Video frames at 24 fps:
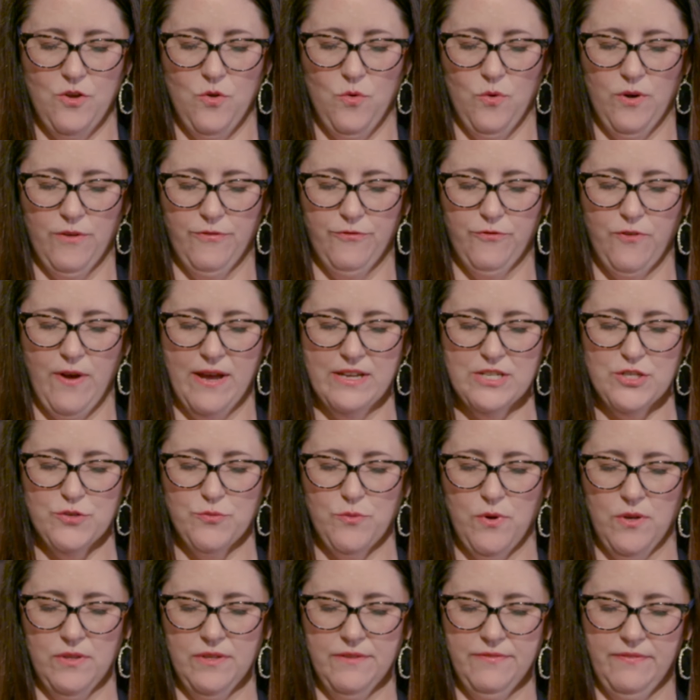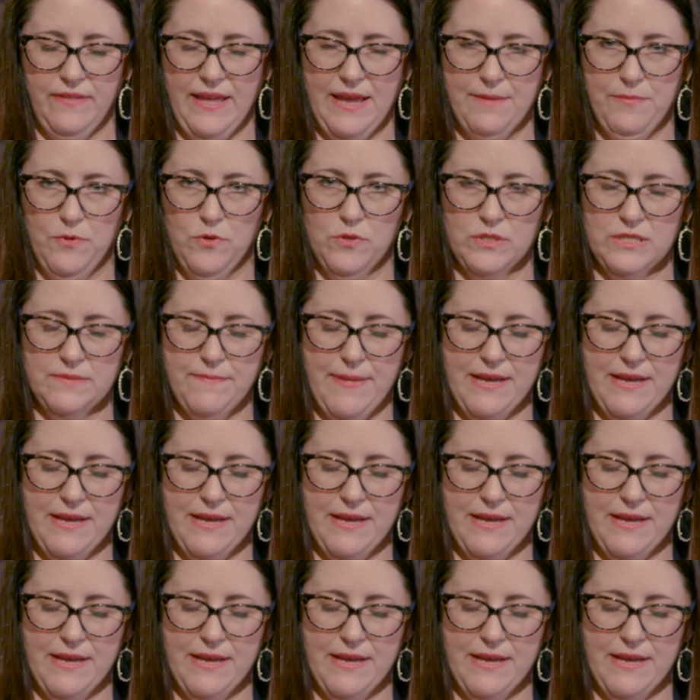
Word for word: your fresh roll of labels,